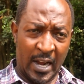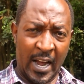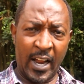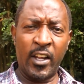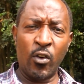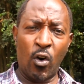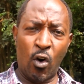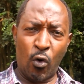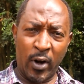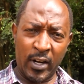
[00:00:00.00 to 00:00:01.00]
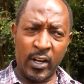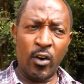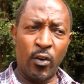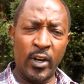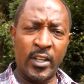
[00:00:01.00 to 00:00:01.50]
adding already
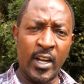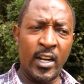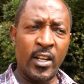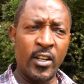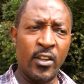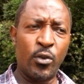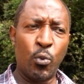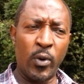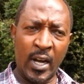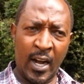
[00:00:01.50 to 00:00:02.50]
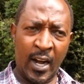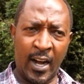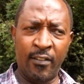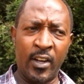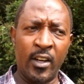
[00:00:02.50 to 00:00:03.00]
on the challenges we are
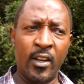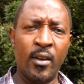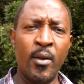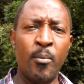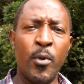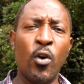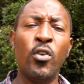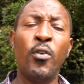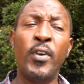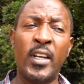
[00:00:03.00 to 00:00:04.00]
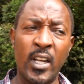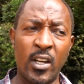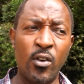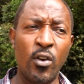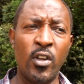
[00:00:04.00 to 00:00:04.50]
having. Because of the
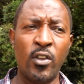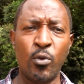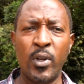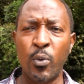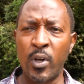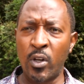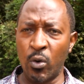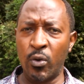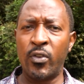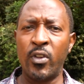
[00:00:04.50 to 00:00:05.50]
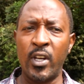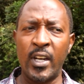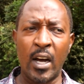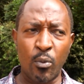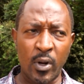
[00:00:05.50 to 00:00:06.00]
technologies which we use
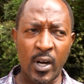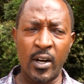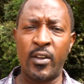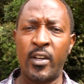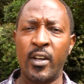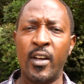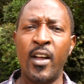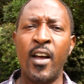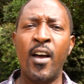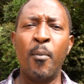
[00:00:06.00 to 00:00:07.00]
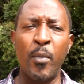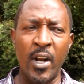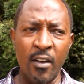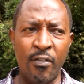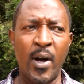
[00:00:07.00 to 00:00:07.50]
in agriculture,
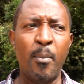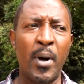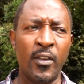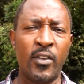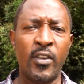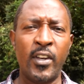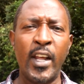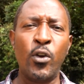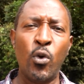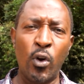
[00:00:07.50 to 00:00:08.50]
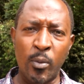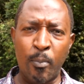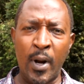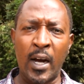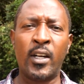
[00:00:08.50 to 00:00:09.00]
many farmers, they don't
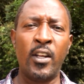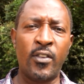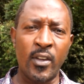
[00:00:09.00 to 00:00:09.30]
practice